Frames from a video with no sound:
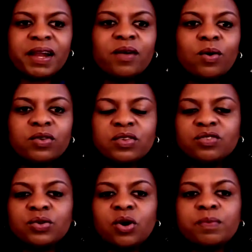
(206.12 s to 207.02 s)
I also
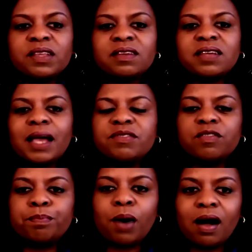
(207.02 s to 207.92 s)
do hope that the types
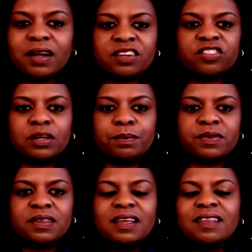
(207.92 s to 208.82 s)
of
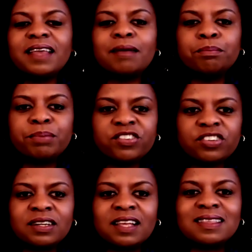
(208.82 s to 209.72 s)
partnerships, the
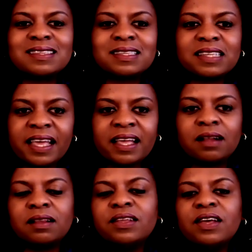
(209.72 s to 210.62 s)
ambition and the
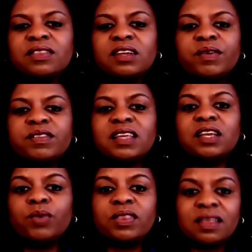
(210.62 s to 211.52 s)
scale that we've
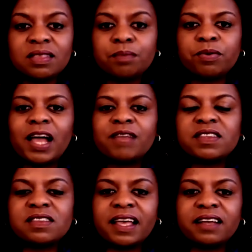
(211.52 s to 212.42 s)
seen within the private
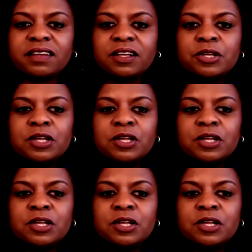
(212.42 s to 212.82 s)
sector,